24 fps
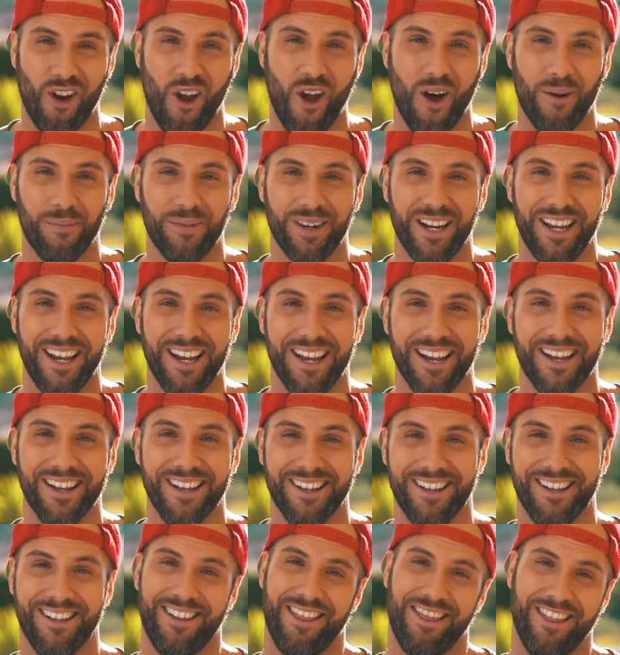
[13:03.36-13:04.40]
Germany,
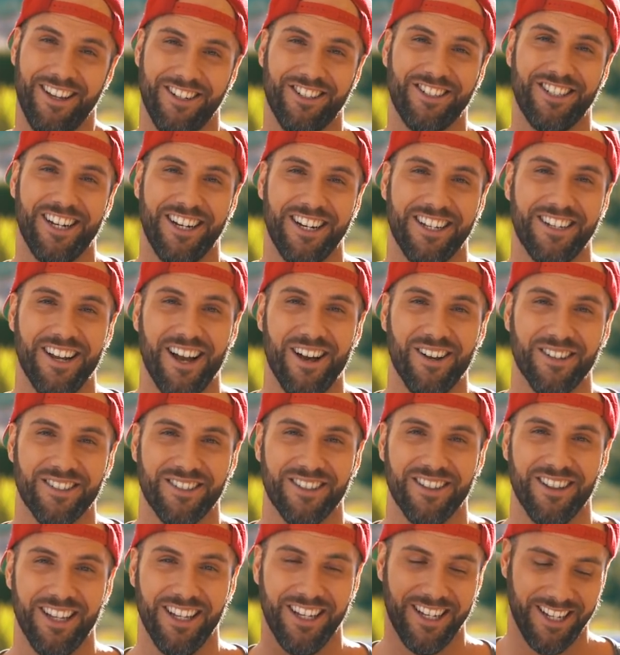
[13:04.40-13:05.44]
then check it out.
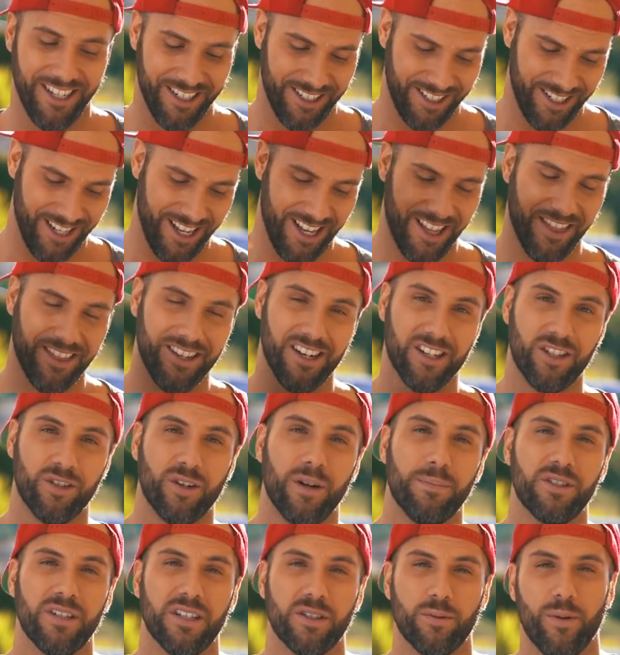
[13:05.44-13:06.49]
Link is in the
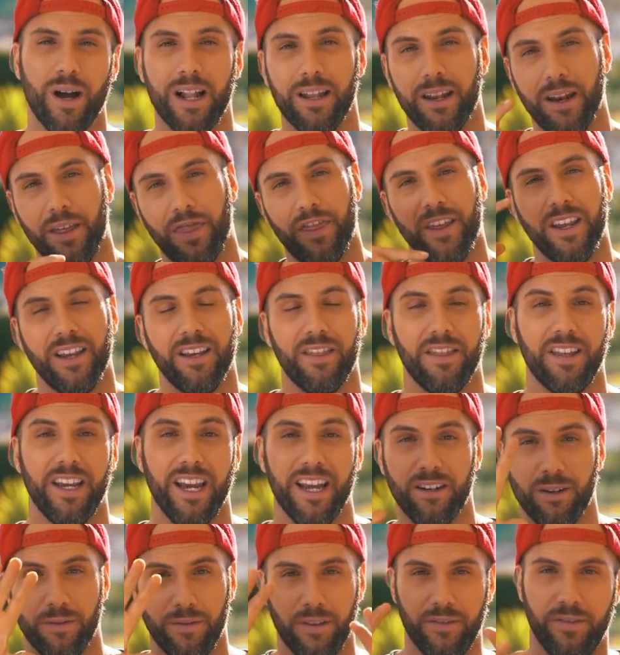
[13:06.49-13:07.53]
description as well, and I think in the
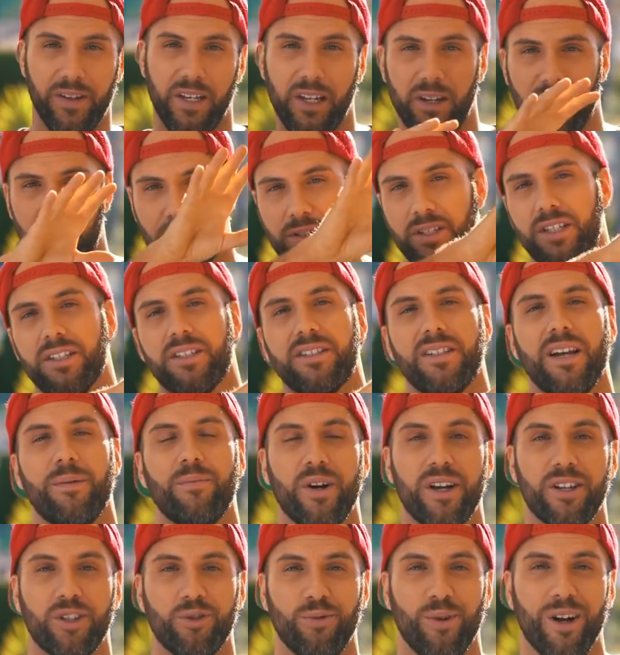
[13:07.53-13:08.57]
end of the video here
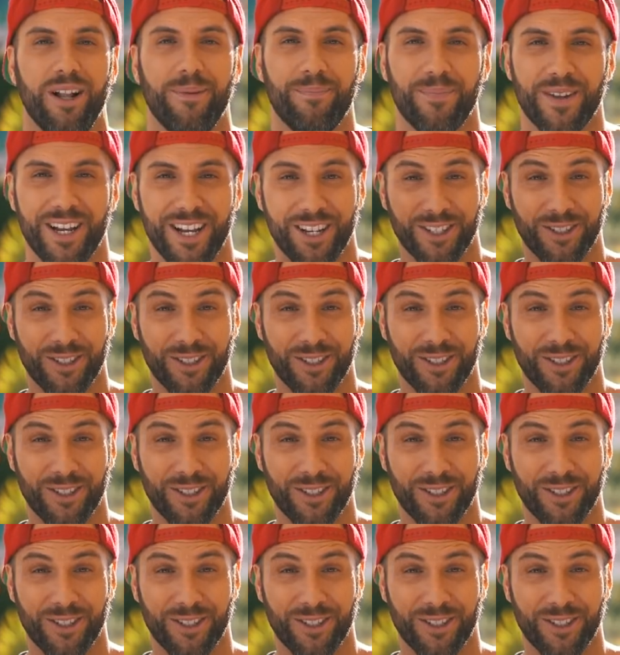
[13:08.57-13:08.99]
somewhere as well.